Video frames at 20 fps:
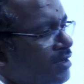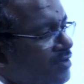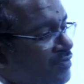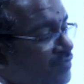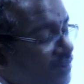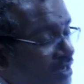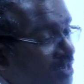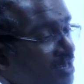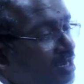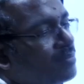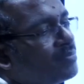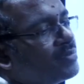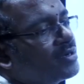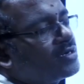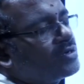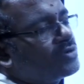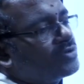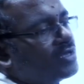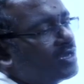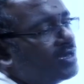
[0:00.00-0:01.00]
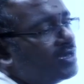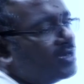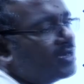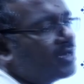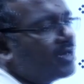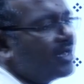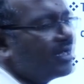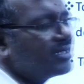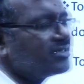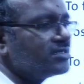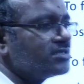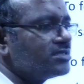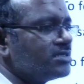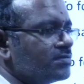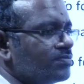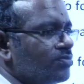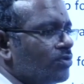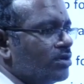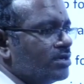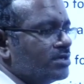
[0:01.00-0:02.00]
when compared to the
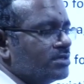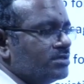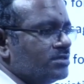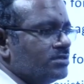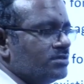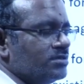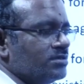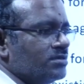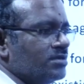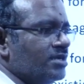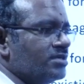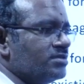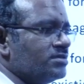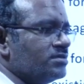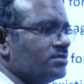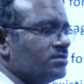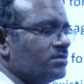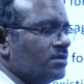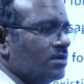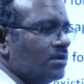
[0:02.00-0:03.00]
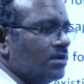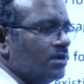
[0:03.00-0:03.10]
existing products. Yes.